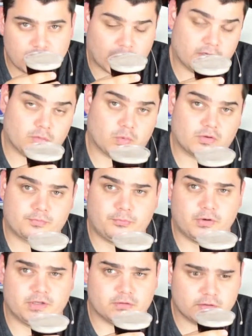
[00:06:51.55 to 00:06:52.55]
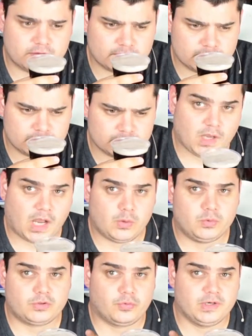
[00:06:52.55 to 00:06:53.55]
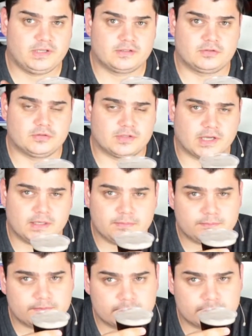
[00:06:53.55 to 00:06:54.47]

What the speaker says: and it was pretty good. I would drink it today,